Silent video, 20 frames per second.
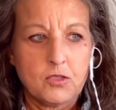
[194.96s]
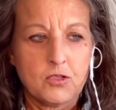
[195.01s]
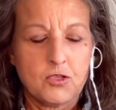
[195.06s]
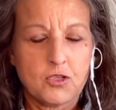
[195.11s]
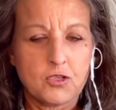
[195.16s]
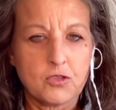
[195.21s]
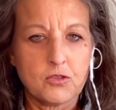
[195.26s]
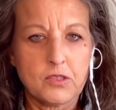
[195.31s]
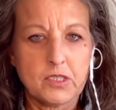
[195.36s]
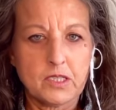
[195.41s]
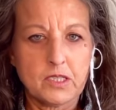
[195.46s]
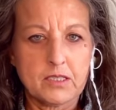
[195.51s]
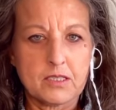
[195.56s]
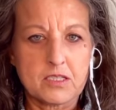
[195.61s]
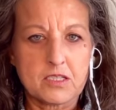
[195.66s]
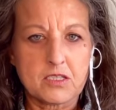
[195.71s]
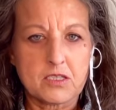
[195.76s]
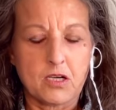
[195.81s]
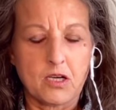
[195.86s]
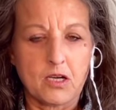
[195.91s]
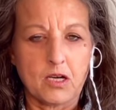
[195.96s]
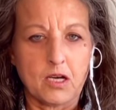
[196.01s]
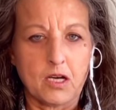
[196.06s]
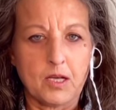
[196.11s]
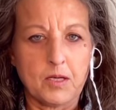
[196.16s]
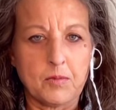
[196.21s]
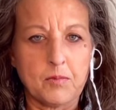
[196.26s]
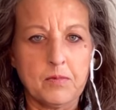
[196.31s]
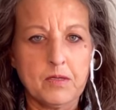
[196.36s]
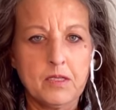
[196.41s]
During this
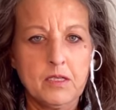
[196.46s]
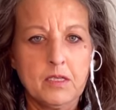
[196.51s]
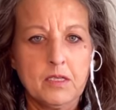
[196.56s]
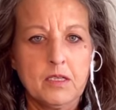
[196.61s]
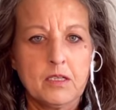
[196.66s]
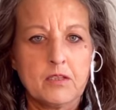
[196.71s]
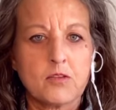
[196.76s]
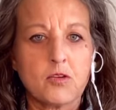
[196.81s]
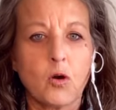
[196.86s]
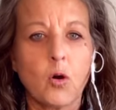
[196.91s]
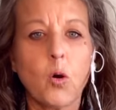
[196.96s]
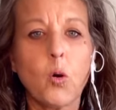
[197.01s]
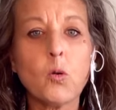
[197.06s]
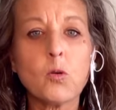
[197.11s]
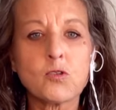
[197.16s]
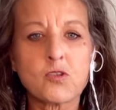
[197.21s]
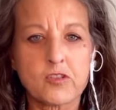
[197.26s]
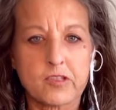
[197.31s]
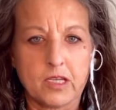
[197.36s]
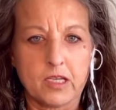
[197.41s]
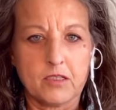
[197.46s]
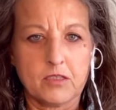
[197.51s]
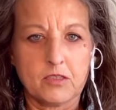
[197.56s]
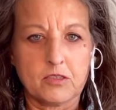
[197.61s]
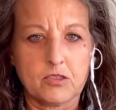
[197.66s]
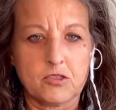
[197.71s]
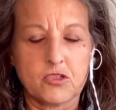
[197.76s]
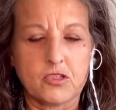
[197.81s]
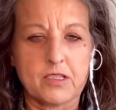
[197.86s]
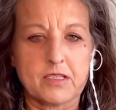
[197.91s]
time, the
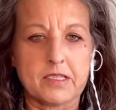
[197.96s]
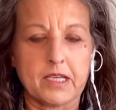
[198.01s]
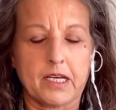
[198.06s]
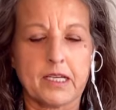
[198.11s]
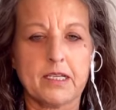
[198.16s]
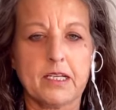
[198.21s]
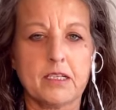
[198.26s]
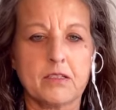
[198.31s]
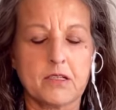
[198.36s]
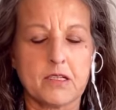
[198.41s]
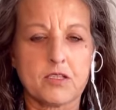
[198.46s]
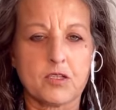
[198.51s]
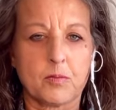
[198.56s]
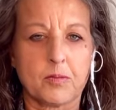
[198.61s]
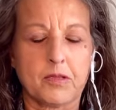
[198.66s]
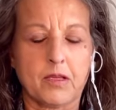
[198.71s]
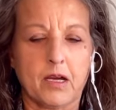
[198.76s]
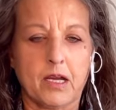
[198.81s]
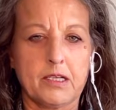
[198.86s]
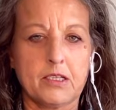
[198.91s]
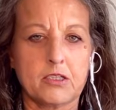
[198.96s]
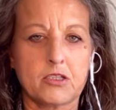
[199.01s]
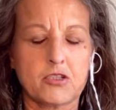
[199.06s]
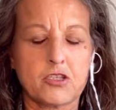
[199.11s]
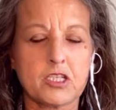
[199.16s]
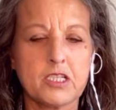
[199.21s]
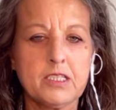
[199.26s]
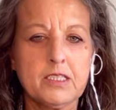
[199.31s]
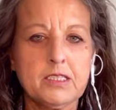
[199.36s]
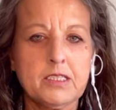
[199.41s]
wholesalers, the secondary
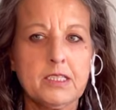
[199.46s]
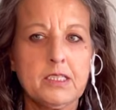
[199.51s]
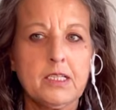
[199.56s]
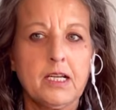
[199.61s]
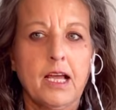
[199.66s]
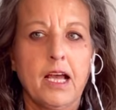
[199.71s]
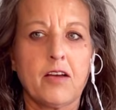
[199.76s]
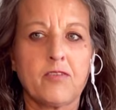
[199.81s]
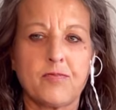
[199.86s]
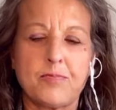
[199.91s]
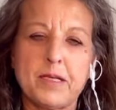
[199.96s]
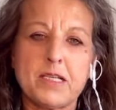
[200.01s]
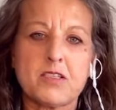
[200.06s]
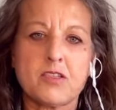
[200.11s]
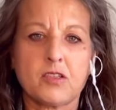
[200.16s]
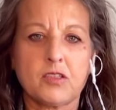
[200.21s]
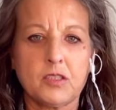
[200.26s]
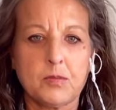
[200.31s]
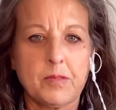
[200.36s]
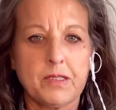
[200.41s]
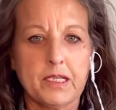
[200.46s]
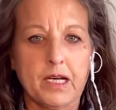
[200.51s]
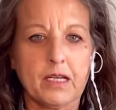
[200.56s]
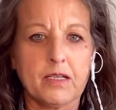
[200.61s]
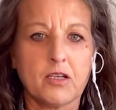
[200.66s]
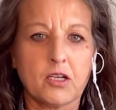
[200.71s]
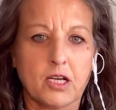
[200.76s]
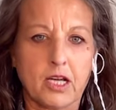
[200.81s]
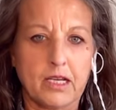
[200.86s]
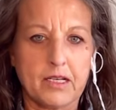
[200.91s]
suppliers, have basically been
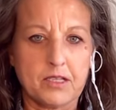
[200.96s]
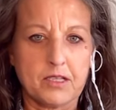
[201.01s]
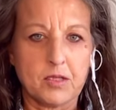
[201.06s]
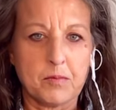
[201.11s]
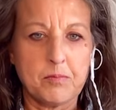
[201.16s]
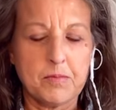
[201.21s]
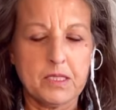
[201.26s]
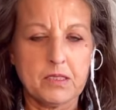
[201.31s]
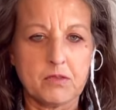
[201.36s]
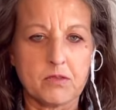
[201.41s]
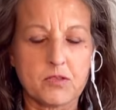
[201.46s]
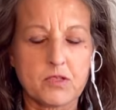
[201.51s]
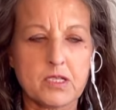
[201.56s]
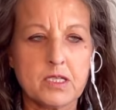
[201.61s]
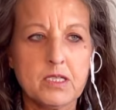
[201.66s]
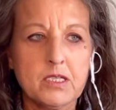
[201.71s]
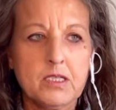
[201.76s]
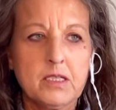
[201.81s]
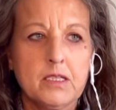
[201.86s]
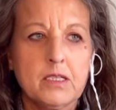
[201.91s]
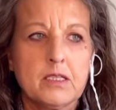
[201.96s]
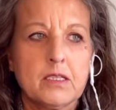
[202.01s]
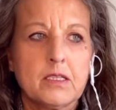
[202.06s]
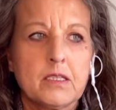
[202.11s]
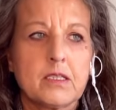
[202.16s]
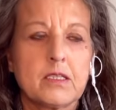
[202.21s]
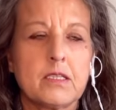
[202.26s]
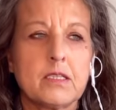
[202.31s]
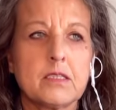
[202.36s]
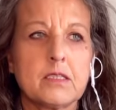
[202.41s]
undercutting the mills.
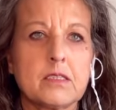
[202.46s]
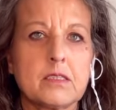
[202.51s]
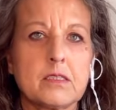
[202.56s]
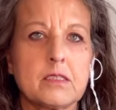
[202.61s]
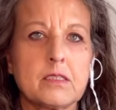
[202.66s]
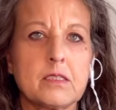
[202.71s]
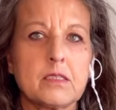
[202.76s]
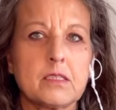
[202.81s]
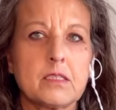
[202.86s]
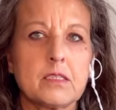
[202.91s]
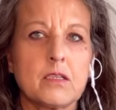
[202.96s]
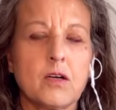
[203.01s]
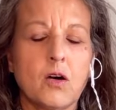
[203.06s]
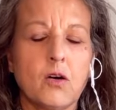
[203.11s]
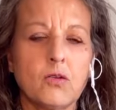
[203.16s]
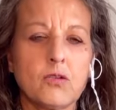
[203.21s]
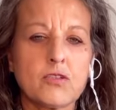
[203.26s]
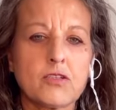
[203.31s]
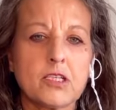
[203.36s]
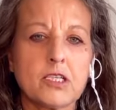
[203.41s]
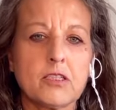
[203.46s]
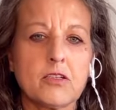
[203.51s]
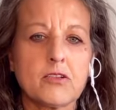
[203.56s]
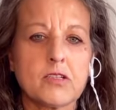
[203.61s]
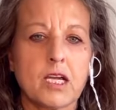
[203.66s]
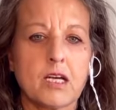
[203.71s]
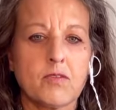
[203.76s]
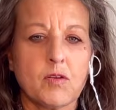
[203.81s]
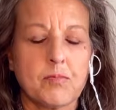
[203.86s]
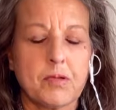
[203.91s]
The wholesalers
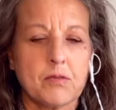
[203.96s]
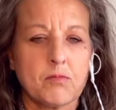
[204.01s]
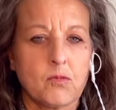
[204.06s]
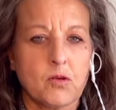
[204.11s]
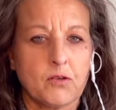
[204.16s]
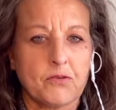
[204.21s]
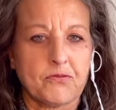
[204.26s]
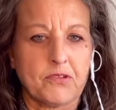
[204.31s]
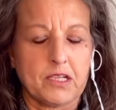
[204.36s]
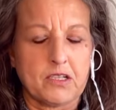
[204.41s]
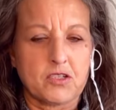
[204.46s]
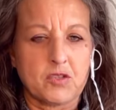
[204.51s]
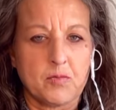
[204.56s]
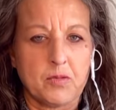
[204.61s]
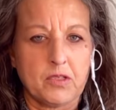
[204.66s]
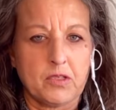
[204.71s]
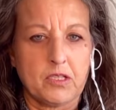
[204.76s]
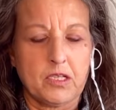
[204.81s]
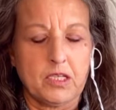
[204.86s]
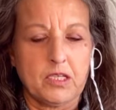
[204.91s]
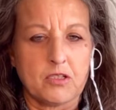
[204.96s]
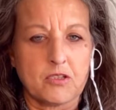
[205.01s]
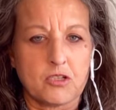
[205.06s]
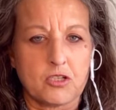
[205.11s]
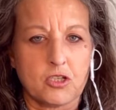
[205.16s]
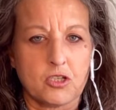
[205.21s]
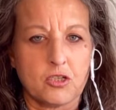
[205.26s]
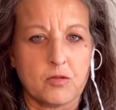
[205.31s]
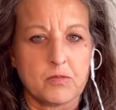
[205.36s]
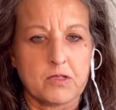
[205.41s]
have a bit more flexibility in
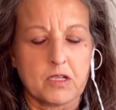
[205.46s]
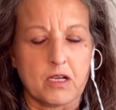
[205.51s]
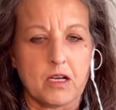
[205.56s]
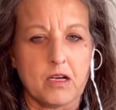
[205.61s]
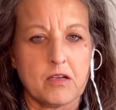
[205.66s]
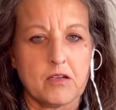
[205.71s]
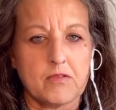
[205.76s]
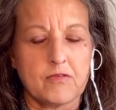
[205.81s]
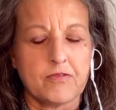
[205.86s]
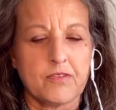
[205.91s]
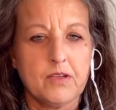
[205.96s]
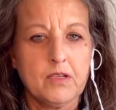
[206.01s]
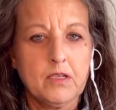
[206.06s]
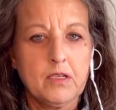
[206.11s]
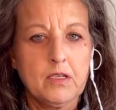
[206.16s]
terms of